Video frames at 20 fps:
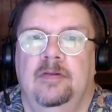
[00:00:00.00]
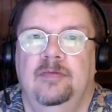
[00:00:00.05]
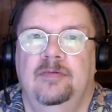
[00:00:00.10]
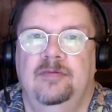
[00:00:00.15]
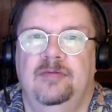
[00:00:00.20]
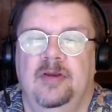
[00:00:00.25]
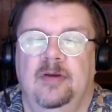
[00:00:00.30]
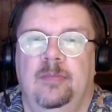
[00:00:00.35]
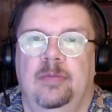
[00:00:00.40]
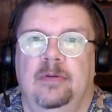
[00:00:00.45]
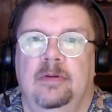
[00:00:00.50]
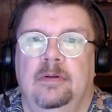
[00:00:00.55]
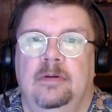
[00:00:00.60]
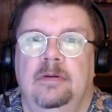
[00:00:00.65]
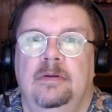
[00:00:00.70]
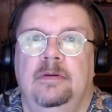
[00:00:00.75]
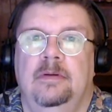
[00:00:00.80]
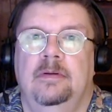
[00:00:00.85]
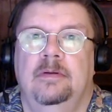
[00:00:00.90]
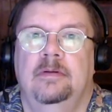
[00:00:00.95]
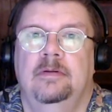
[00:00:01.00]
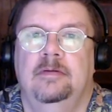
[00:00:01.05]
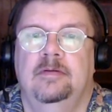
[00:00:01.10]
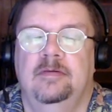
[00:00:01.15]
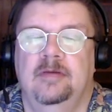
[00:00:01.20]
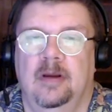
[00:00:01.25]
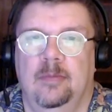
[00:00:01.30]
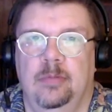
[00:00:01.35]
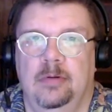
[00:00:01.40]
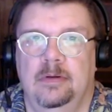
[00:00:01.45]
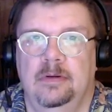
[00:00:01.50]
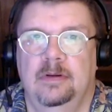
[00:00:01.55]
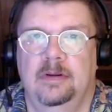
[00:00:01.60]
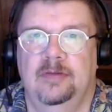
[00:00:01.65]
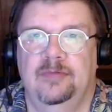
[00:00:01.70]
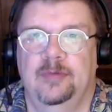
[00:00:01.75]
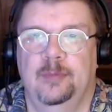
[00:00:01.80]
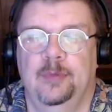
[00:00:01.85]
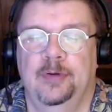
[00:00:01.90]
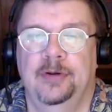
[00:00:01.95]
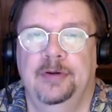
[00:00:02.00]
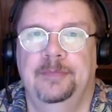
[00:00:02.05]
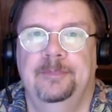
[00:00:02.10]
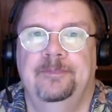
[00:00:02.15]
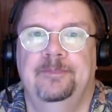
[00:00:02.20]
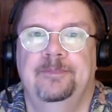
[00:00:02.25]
double, as it were,